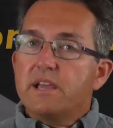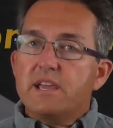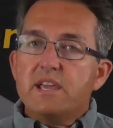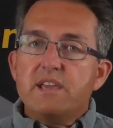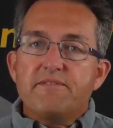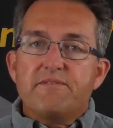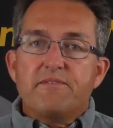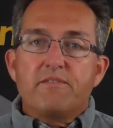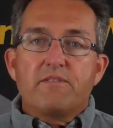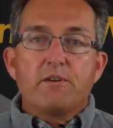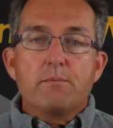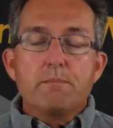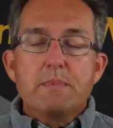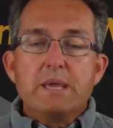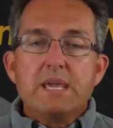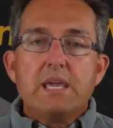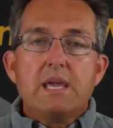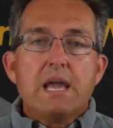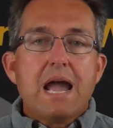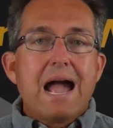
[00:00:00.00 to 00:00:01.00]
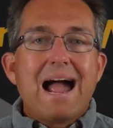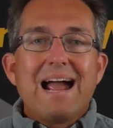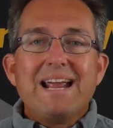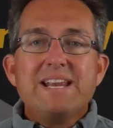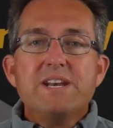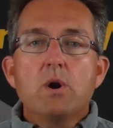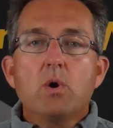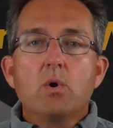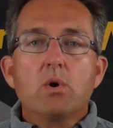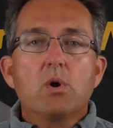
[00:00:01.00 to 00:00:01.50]
If for me, I
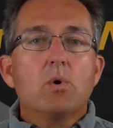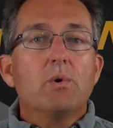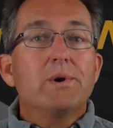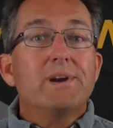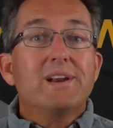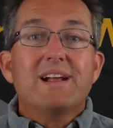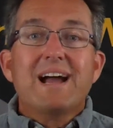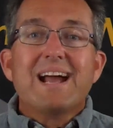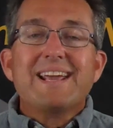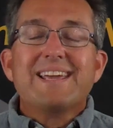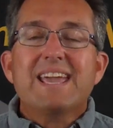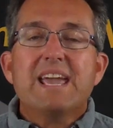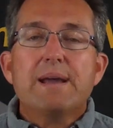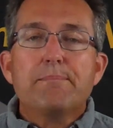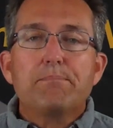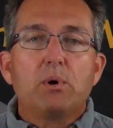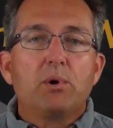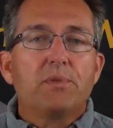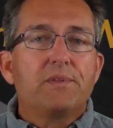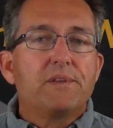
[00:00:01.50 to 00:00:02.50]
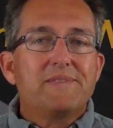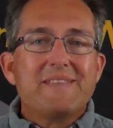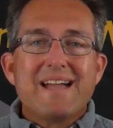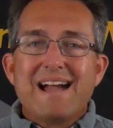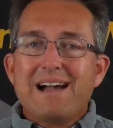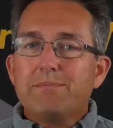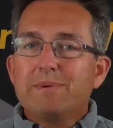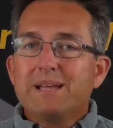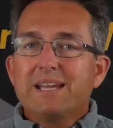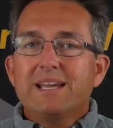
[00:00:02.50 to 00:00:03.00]
know going in, I can't bolt it
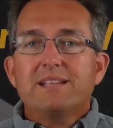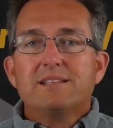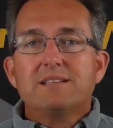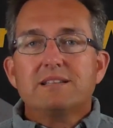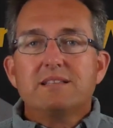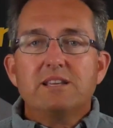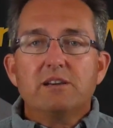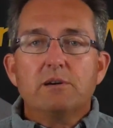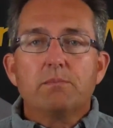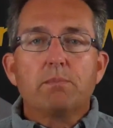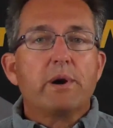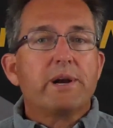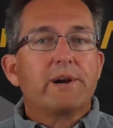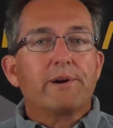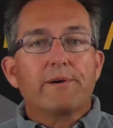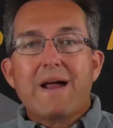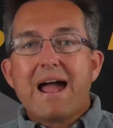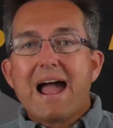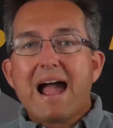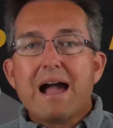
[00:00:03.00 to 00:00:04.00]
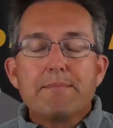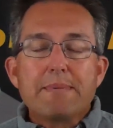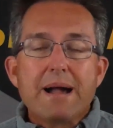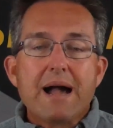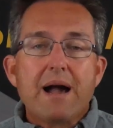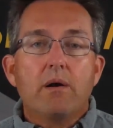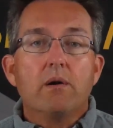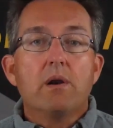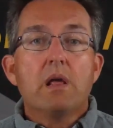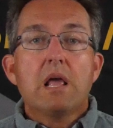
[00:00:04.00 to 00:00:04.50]
down, it's a deal breaker, I'm
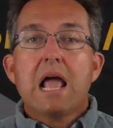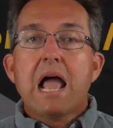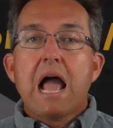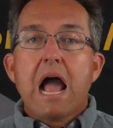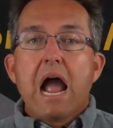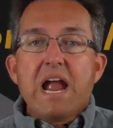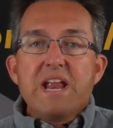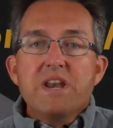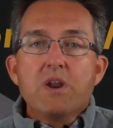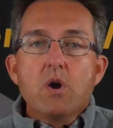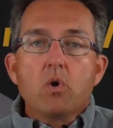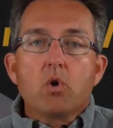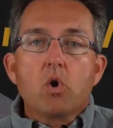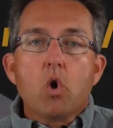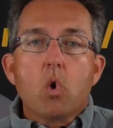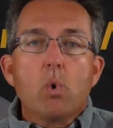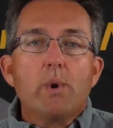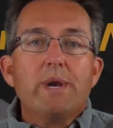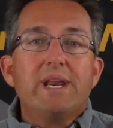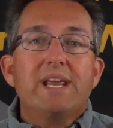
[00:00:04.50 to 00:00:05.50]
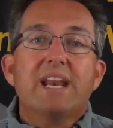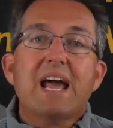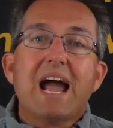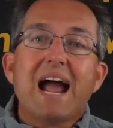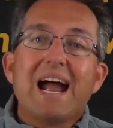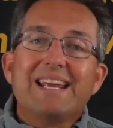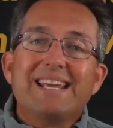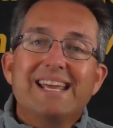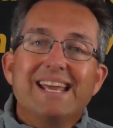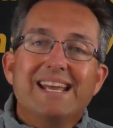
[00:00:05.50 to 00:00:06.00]
out. I know going in,
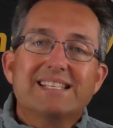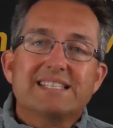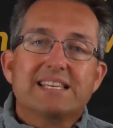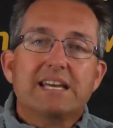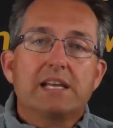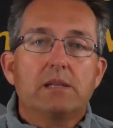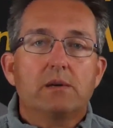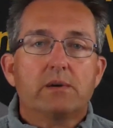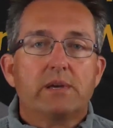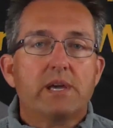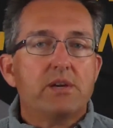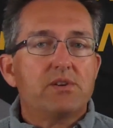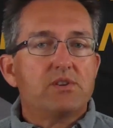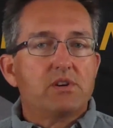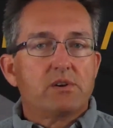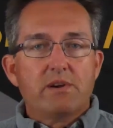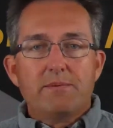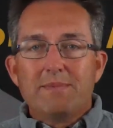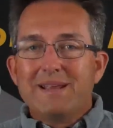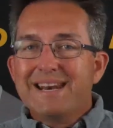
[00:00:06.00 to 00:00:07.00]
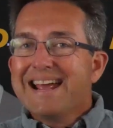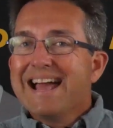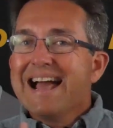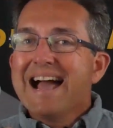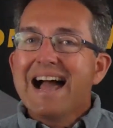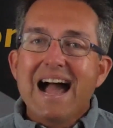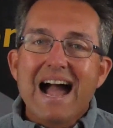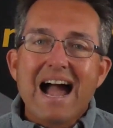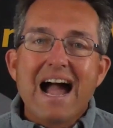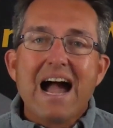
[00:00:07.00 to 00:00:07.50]
I can't sign a location agreement,
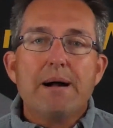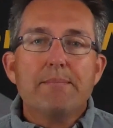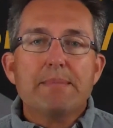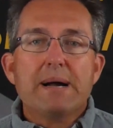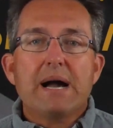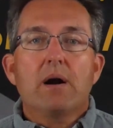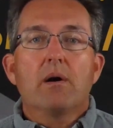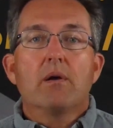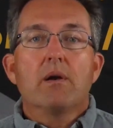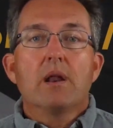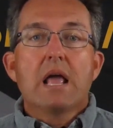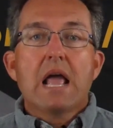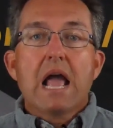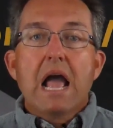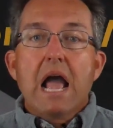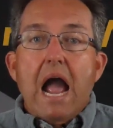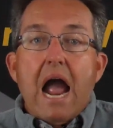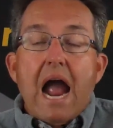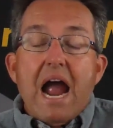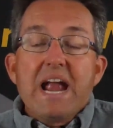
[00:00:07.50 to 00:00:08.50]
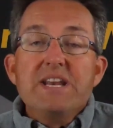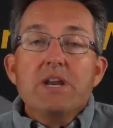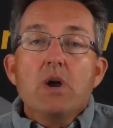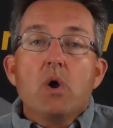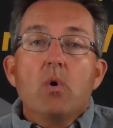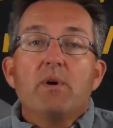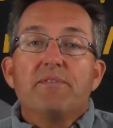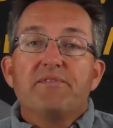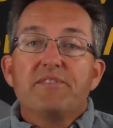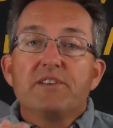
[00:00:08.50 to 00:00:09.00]
I'm out. I
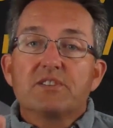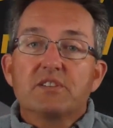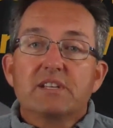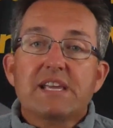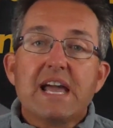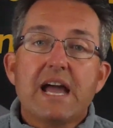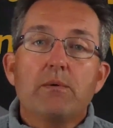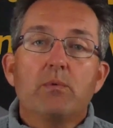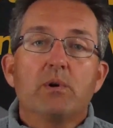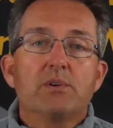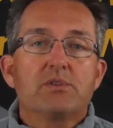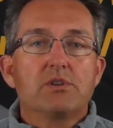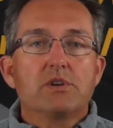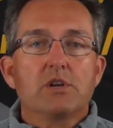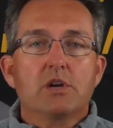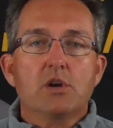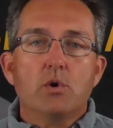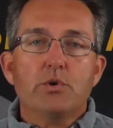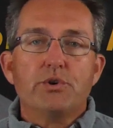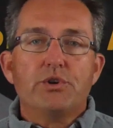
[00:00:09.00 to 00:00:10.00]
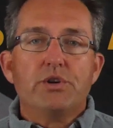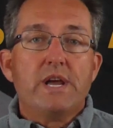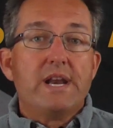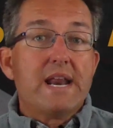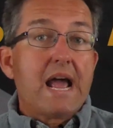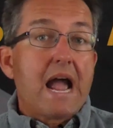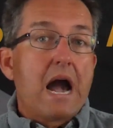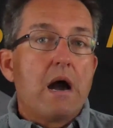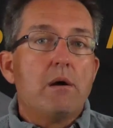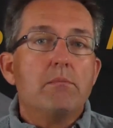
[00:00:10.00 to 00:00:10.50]
know if this guy wants to negotiate
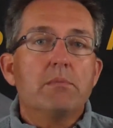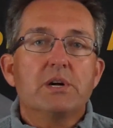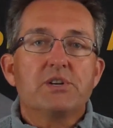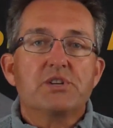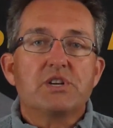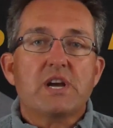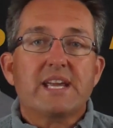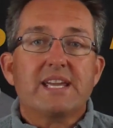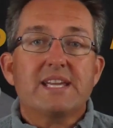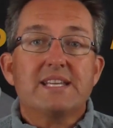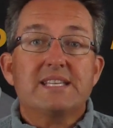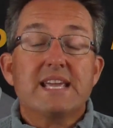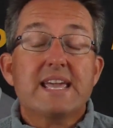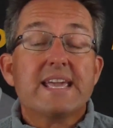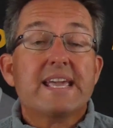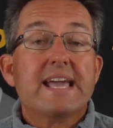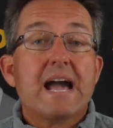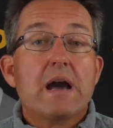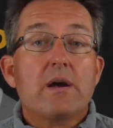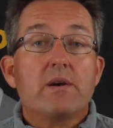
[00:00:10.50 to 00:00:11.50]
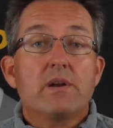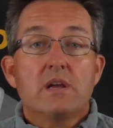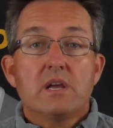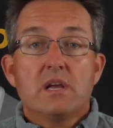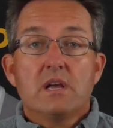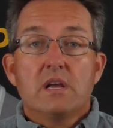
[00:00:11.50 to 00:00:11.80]
how much I can take out